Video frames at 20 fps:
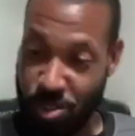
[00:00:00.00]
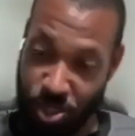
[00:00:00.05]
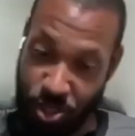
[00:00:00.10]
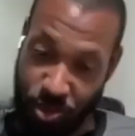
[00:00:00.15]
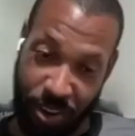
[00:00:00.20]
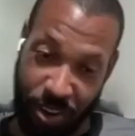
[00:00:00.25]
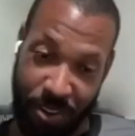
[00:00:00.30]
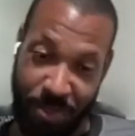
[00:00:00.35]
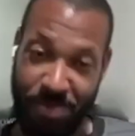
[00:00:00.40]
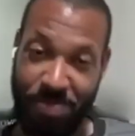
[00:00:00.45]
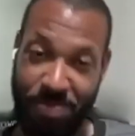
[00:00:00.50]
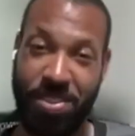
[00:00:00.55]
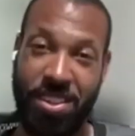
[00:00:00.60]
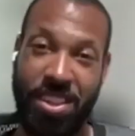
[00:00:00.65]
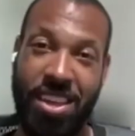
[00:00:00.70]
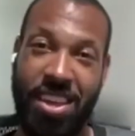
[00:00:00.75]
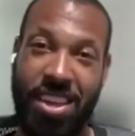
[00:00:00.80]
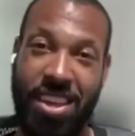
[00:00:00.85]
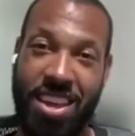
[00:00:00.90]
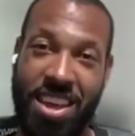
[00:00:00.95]
and 3.
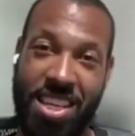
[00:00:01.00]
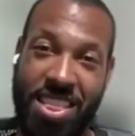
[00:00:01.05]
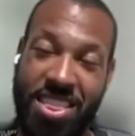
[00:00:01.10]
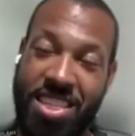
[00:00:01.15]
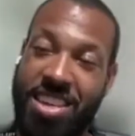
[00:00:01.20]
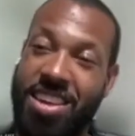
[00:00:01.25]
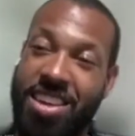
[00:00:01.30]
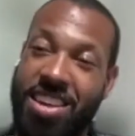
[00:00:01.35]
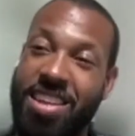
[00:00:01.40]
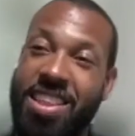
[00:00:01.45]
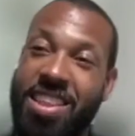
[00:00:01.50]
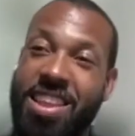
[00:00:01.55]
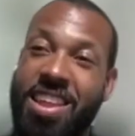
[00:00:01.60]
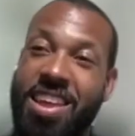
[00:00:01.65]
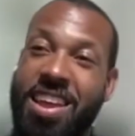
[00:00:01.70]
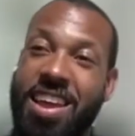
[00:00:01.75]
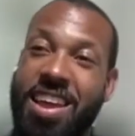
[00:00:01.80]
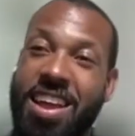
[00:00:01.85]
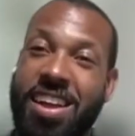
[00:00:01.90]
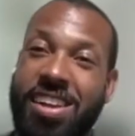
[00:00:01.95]
And
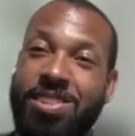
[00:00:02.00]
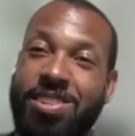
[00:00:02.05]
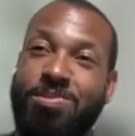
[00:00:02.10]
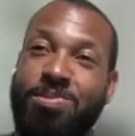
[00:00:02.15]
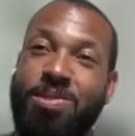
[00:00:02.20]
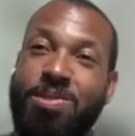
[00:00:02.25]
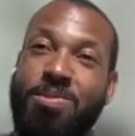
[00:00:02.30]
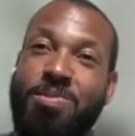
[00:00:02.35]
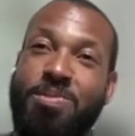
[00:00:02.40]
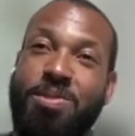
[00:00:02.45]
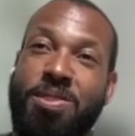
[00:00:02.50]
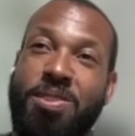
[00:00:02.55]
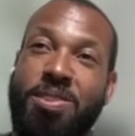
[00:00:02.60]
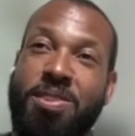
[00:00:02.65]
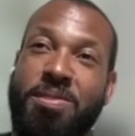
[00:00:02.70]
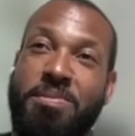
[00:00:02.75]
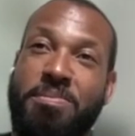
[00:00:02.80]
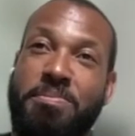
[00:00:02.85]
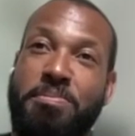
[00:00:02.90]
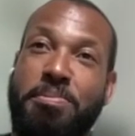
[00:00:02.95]
then as we
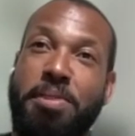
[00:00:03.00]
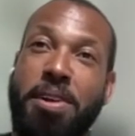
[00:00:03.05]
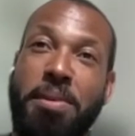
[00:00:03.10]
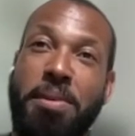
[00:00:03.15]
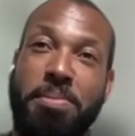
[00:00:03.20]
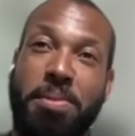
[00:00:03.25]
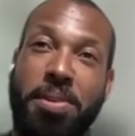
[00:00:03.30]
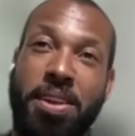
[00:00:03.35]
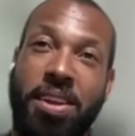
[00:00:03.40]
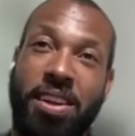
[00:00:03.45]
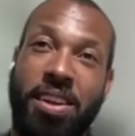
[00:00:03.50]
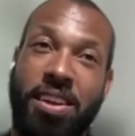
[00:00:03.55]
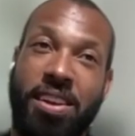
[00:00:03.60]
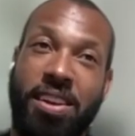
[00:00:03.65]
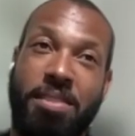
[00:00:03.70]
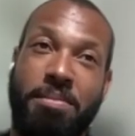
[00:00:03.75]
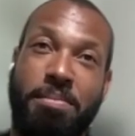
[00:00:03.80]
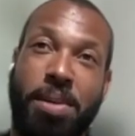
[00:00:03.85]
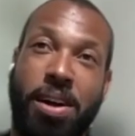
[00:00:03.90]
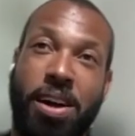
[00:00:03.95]
were
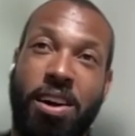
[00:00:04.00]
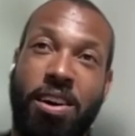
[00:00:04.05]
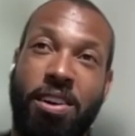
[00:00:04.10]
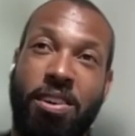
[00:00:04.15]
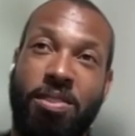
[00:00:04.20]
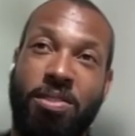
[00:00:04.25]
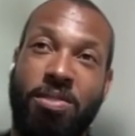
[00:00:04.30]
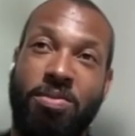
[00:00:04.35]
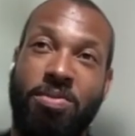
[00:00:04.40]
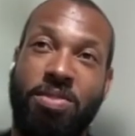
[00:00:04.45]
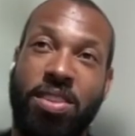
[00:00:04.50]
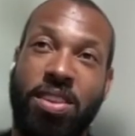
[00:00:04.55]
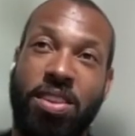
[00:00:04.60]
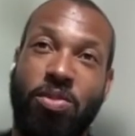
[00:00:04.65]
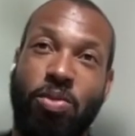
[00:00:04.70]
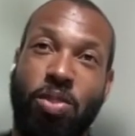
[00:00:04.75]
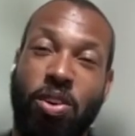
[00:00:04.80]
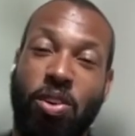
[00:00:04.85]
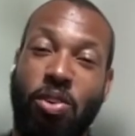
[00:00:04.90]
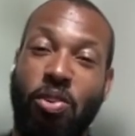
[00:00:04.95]
prepping about
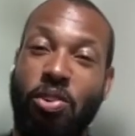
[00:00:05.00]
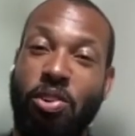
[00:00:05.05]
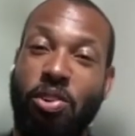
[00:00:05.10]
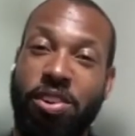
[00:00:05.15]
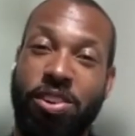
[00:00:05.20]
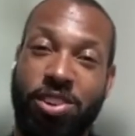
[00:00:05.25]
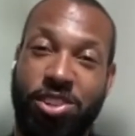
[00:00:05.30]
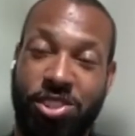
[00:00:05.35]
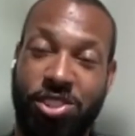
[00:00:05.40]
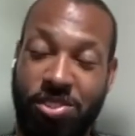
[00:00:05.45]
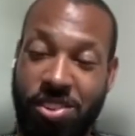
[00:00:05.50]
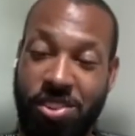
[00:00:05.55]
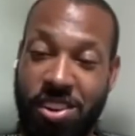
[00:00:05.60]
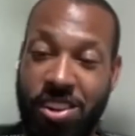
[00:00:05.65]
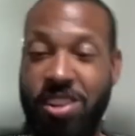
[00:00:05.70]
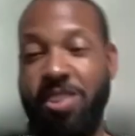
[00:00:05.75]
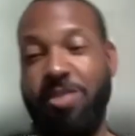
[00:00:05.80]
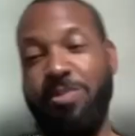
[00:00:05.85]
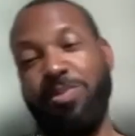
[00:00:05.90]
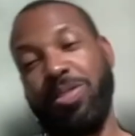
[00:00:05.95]
what order to shoot
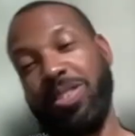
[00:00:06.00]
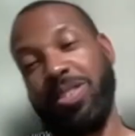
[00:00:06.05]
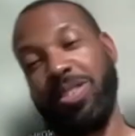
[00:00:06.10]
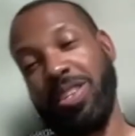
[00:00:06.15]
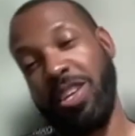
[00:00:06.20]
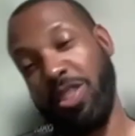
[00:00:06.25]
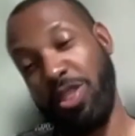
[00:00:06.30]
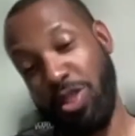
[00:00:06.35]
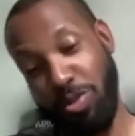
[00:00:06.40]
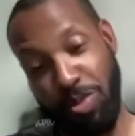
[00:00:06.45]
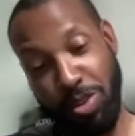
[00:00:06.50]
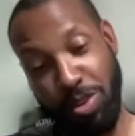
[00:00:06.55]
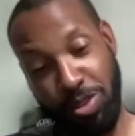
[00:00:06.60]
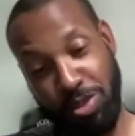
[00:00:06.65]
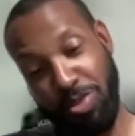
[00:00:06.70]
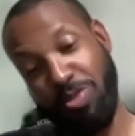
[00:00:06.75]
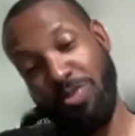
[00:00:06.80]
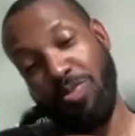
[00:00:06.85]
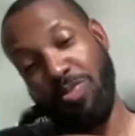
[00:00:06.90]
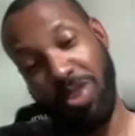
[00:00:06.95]
in, it was then 3,
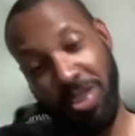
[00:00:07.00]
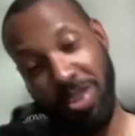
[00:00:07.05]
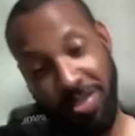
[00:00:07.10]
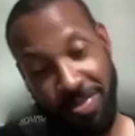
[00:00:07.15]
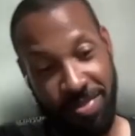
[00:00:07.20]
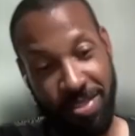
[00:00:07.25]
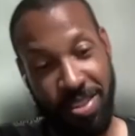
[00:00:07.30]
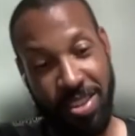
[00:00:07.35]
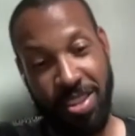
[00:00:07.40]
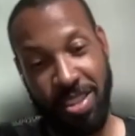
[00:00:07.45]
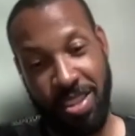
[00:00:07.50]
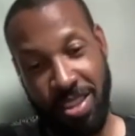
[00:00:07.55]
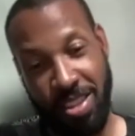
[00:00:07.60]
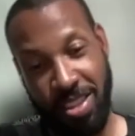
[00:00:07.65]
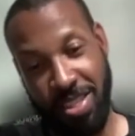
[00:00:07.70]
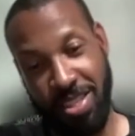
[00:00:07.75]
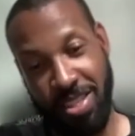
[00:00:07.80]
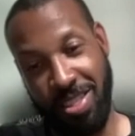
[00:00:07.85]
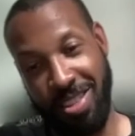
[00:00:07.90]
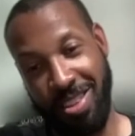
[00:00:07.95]
2, 1.
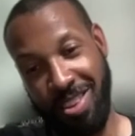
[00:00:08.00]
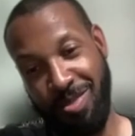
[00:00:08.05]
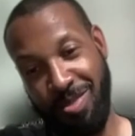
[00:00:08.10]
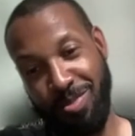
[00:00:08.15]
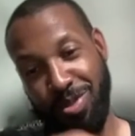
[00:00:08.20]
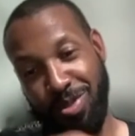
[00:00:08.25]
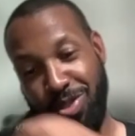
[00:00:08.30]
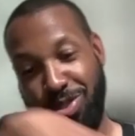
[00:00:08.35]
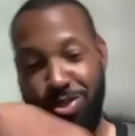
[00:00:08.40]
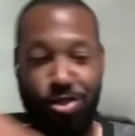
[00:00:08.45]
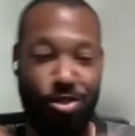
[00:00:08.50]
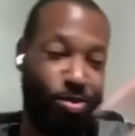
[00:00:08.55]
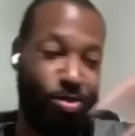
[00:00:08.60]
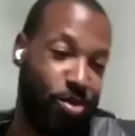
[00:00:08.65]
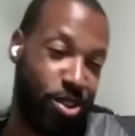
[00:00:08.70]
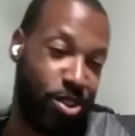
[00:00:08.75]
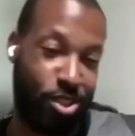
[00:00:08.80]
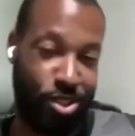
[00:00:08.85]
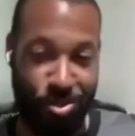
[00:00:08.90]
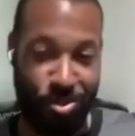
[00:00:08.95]
Then it was 2,
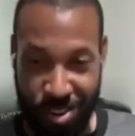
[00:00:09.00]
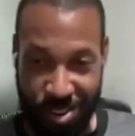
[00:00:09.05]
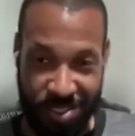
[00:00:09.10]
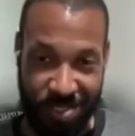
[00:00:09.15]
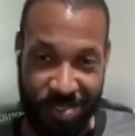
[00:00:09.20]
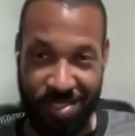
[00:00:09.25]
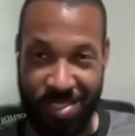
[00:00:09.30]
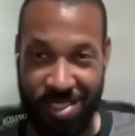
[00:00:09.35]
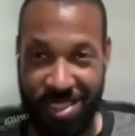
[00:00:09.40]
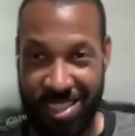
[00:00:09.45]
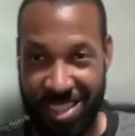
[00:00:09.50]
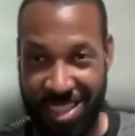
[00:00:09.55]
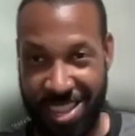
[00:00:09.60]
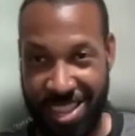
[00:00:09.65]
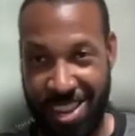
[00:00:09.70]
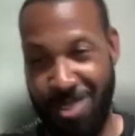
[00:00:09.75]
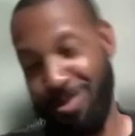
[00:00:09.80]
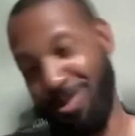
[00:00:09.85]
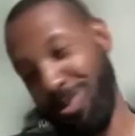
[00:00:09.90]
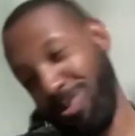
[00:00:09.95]
1, 3.
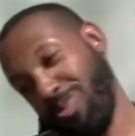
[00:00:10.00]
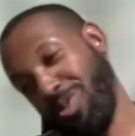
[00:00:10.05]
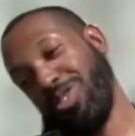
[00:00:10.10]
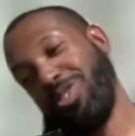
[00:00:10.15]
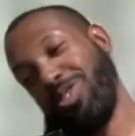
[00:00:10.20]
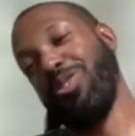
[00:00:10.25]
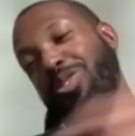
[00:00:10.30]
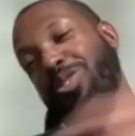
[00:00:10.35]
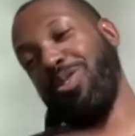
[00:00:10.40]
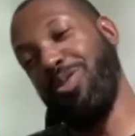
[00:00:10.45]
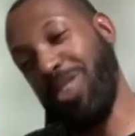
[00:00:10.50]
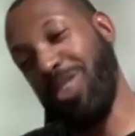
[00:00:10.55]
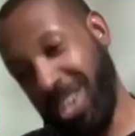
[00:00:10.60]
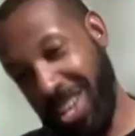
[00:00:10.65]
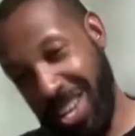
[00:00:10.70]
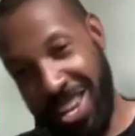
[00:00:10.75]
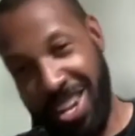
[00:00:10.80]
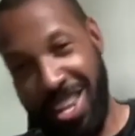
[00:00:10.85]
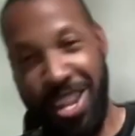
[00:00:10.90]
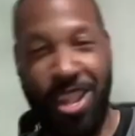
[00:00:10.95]
Then it was 1, 2, 3
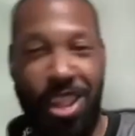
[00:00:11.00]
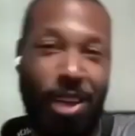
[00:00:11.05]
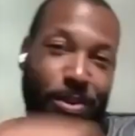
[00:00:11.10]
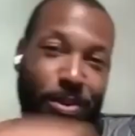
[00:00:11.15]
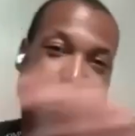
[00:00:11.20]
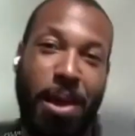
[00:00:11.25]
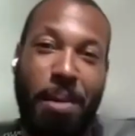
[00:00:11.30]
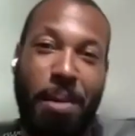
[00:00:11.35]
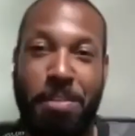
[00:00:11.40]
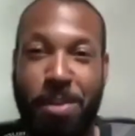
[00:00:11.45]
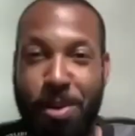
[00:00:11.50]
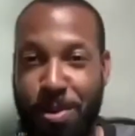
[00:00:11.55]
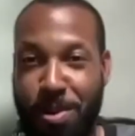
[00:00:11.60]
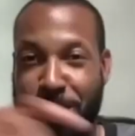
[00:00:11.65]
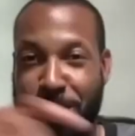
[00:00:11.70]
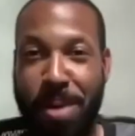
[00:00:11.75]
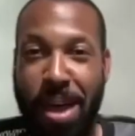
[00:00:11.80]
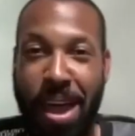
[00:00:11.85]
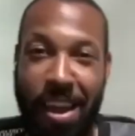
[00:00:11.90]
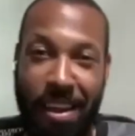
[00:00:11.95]
again. And then like we kept
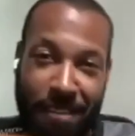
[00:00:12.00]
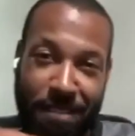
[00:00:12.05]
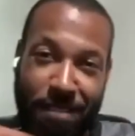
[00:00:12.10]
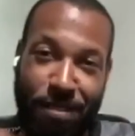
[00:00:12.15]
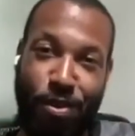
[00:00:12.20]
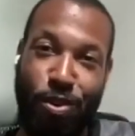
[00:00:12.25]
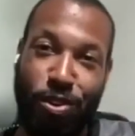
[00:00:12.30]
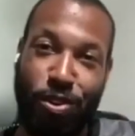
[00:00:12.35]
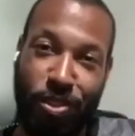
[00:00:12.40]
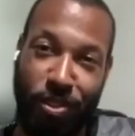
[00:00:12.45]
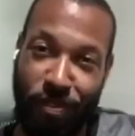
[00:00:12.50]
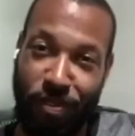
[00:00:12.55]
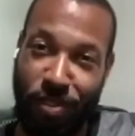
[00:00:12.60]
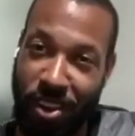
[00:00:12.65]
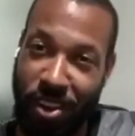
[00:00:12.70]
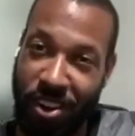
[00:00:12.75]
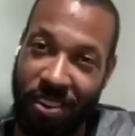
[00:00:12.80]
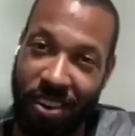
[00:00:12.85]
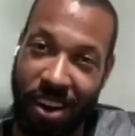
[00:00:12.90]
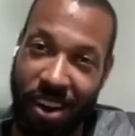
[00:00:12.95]
going back and forth to
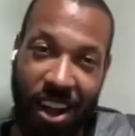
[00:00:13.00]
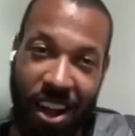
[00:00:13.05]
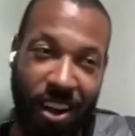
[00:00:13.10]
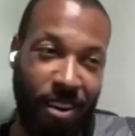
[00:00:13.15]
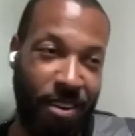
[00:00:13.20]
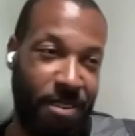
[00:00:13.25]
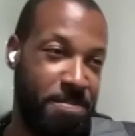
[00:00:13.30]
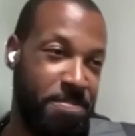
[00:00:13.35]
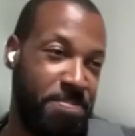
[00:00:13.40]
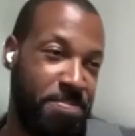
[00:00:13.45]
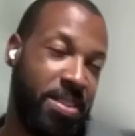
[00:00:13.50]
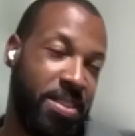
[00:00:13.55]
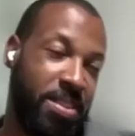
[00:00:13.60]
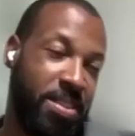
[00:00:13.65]
figure out